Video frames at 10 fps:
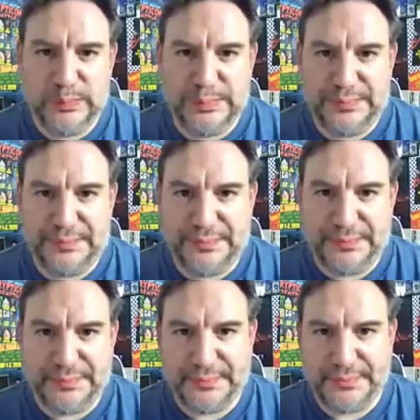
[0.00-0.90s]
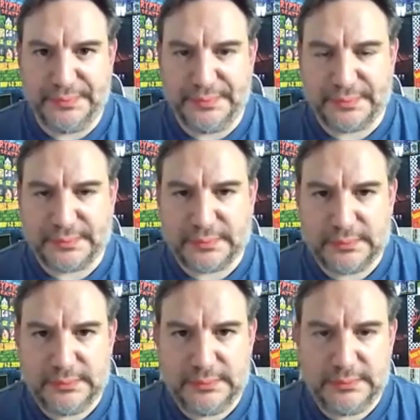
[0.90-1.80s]

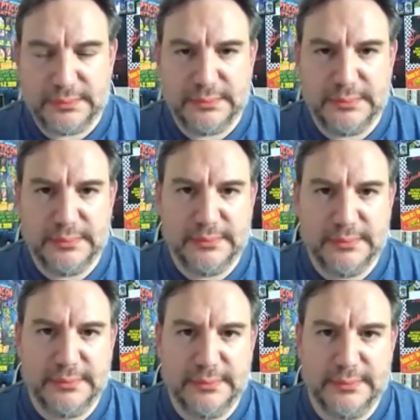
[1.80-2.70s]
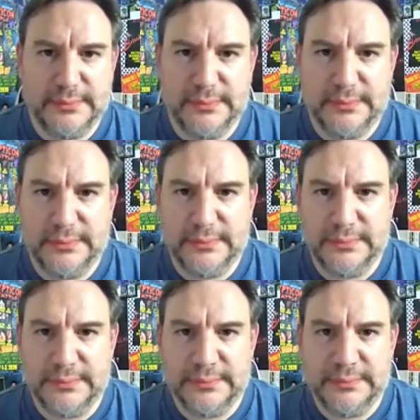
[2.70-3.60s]

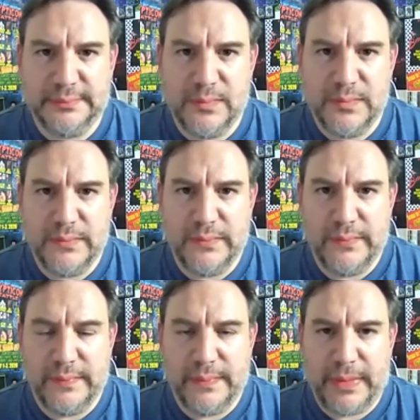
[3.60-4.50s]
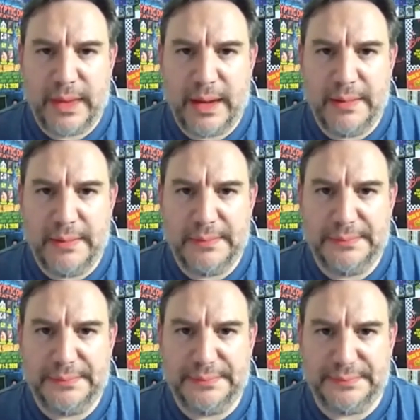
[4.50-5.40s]

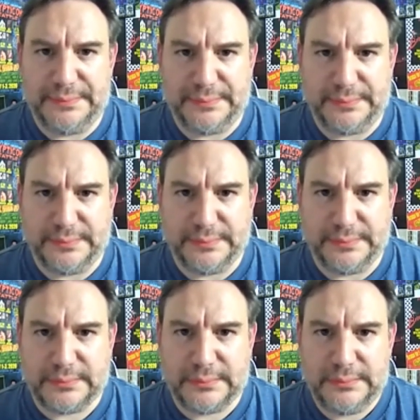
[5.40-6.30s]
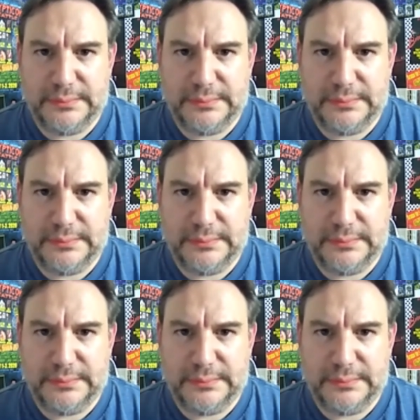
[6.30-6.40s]
No words are spoken by the person on screen.